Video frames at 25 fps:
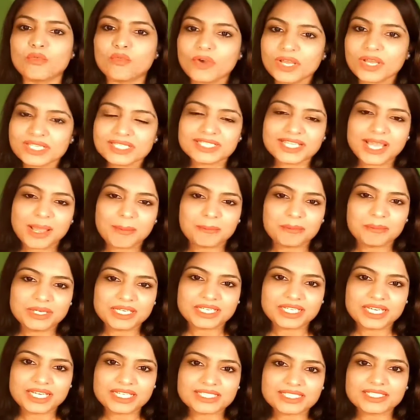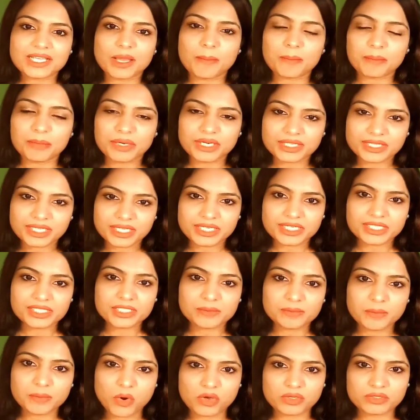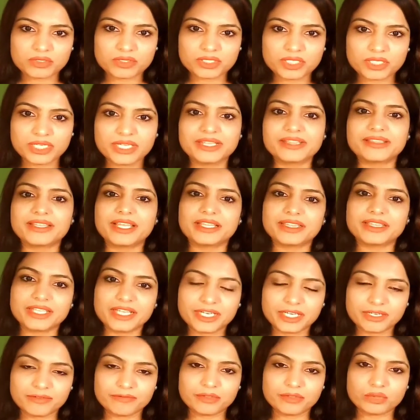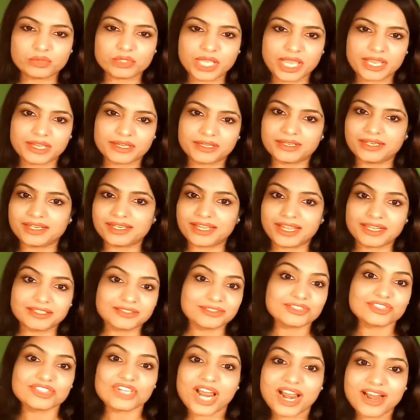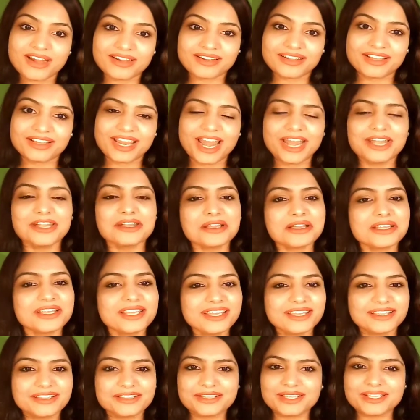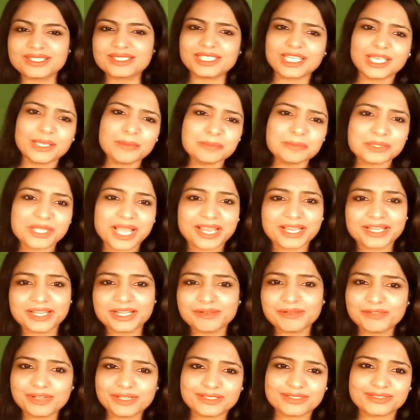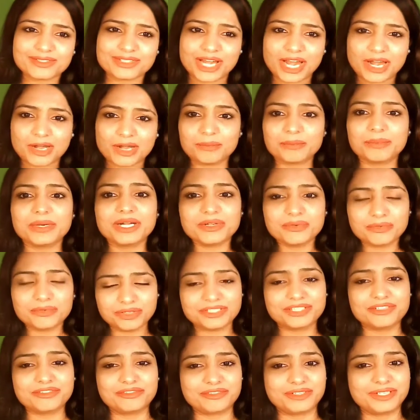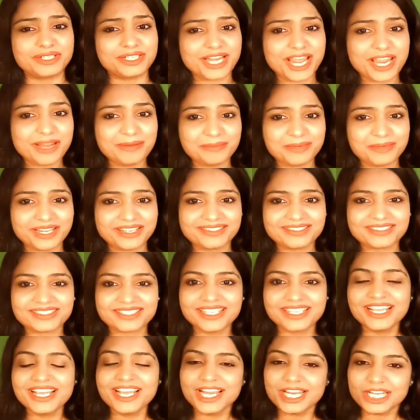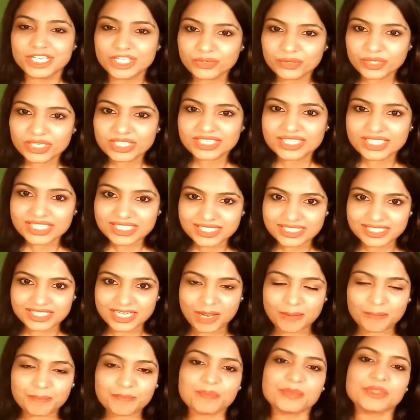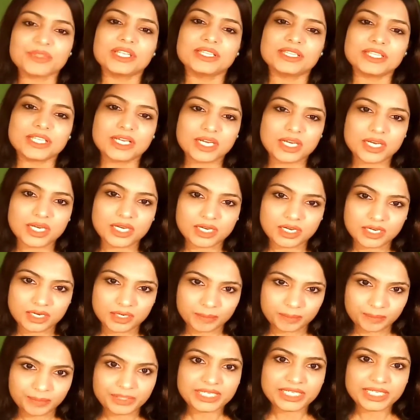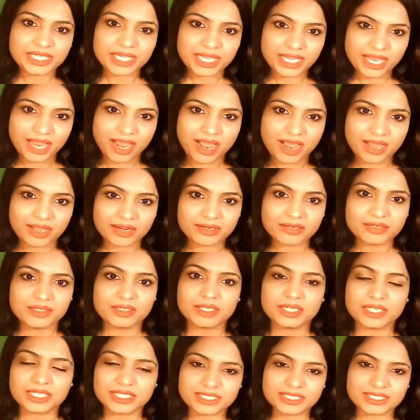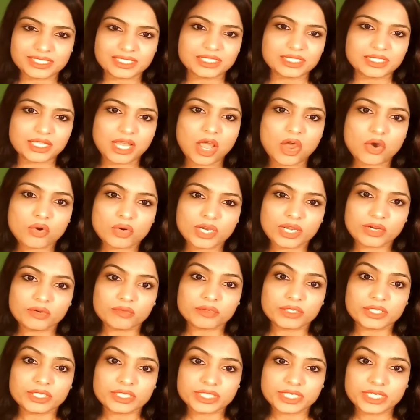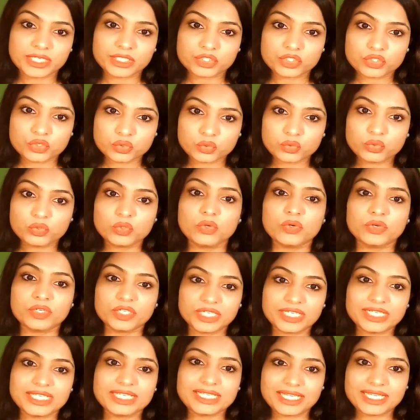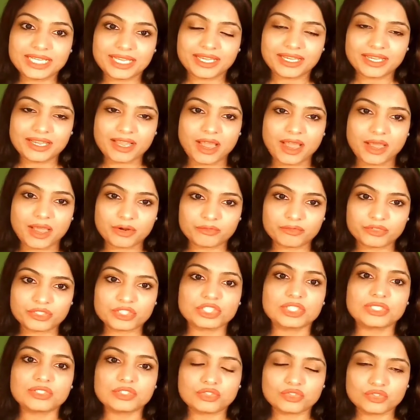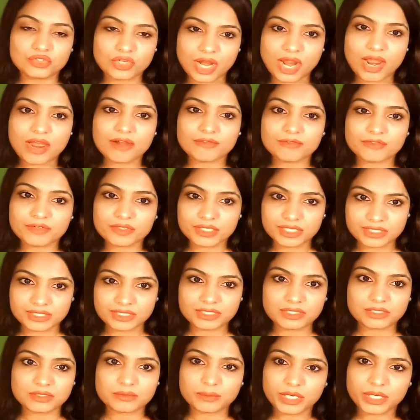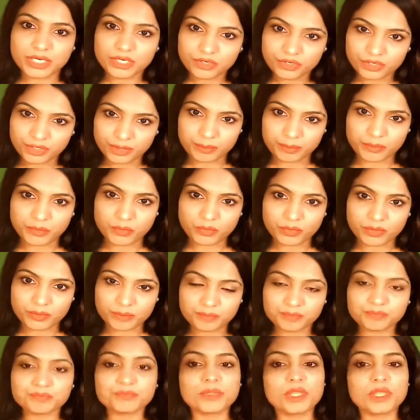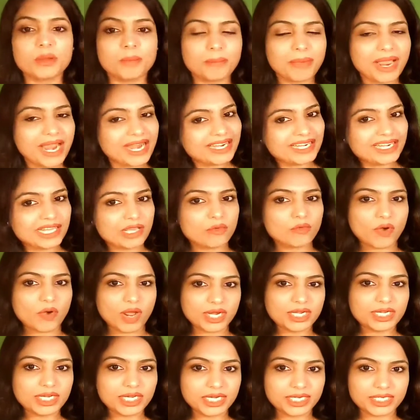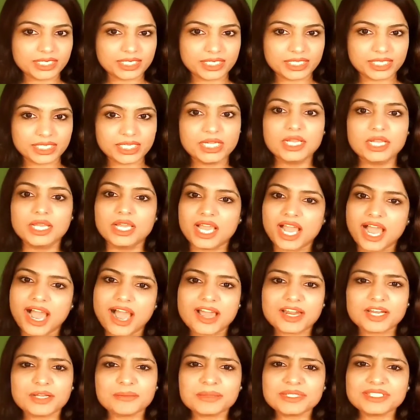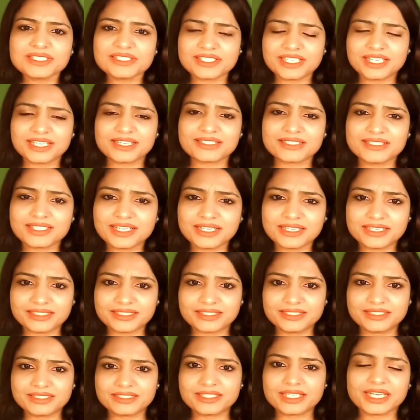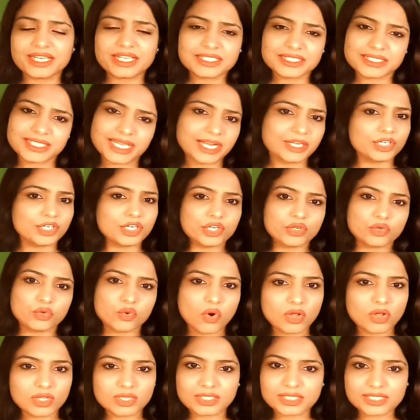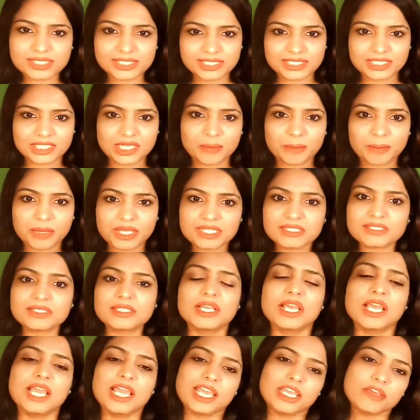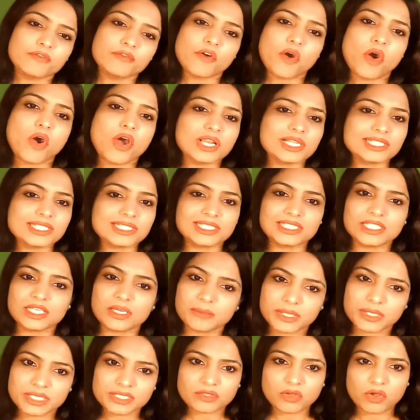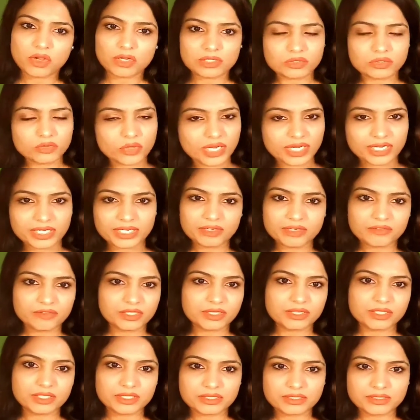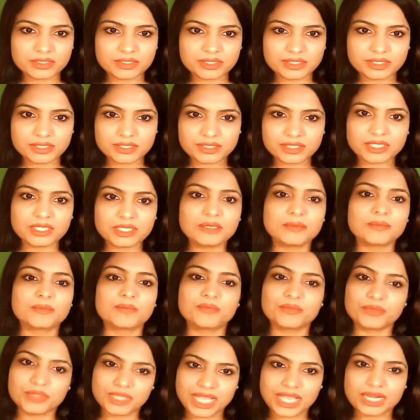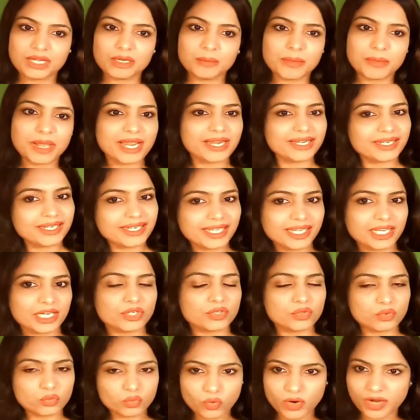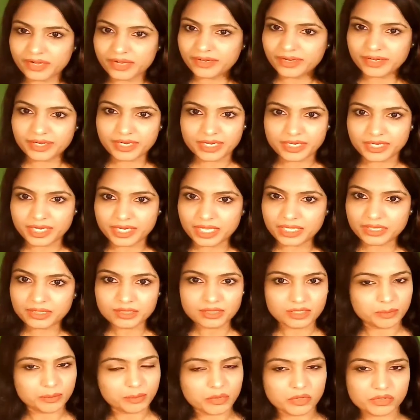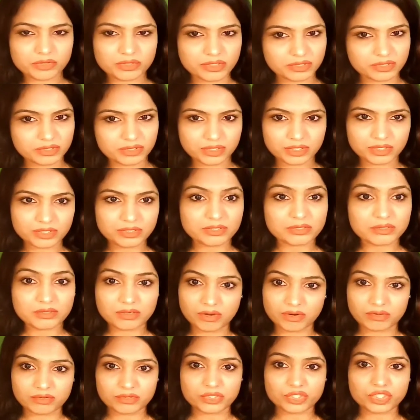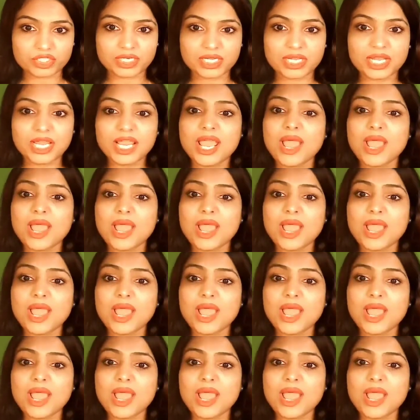Once applicant submit the response, then the review cycle can start, and again the same cycle will start but with different timelines. During this step, the PAR is now converted to DAR, which is draft assessment report. By day 180, RMS takes the decision and send it to all the CMS. If all CMS also agree with this decision, then by day 210, the procedure is closed.